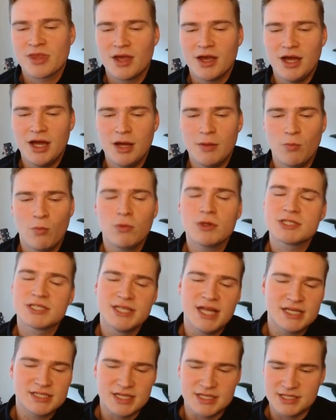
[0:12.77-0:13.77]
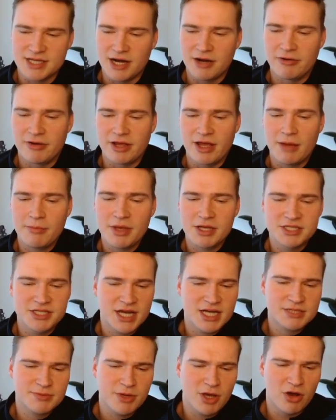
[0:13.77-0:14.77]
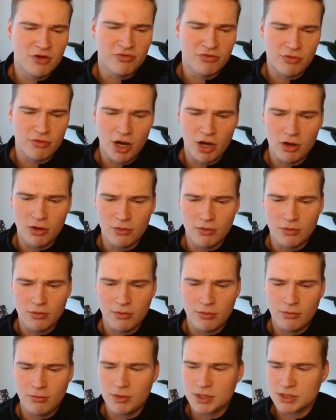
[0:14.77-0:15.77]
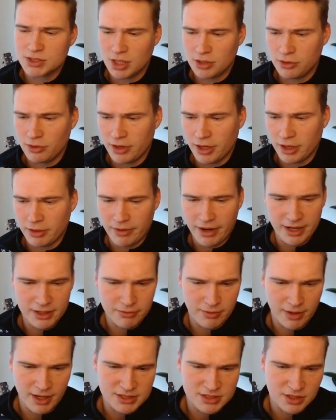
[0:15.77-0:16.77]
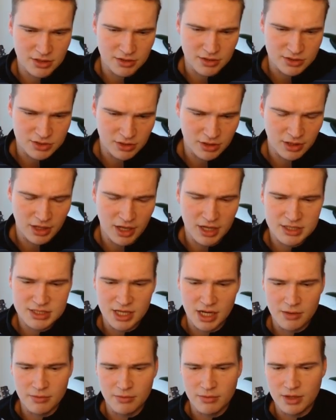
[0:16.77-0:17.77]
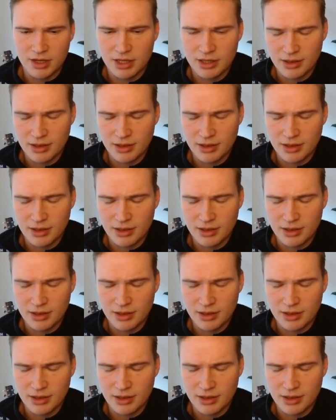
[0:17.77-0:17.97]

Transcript: Um, was necessary. I mean, Jasmy overall was not looking great, right? So, so the last time uh,